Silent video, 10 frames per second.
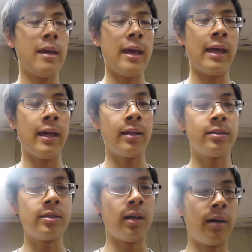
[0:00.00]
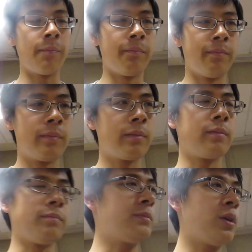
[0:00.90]
And um,
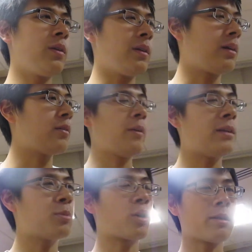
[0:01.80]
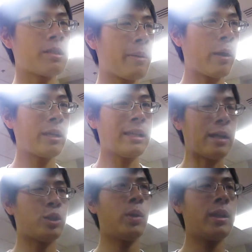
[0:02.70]
the Facebook is apparently
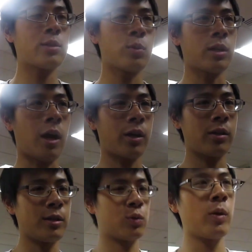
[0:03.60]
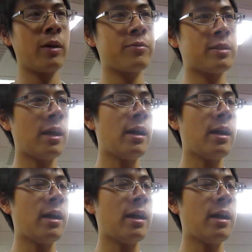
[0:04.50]
not doing this with Oculus Rift.